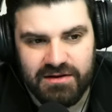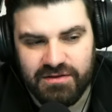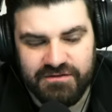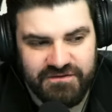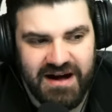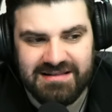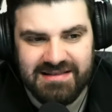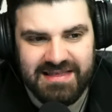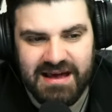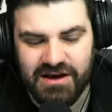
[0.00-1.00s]
the fact
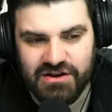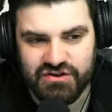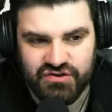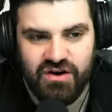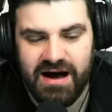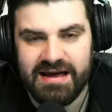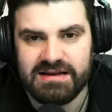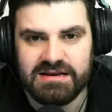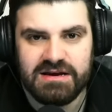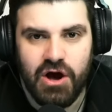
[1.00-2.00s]
that they're going to try
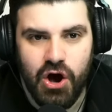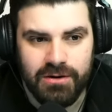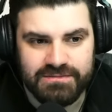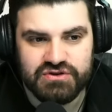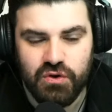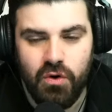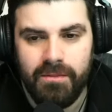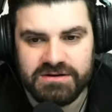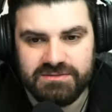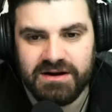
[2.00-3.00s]
and
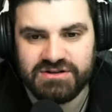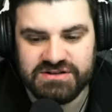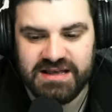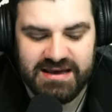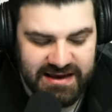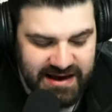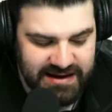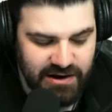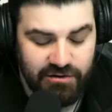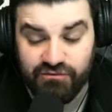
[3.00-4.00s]
absorb as much as they
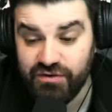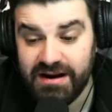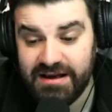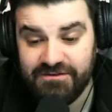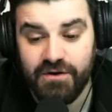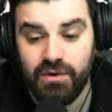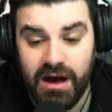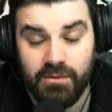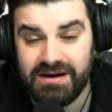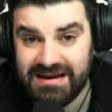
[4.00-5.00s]
can, I really feel
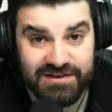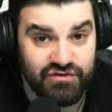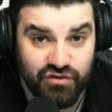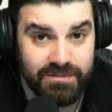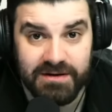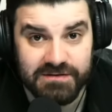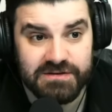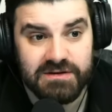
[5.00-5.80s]
like we need dribblers.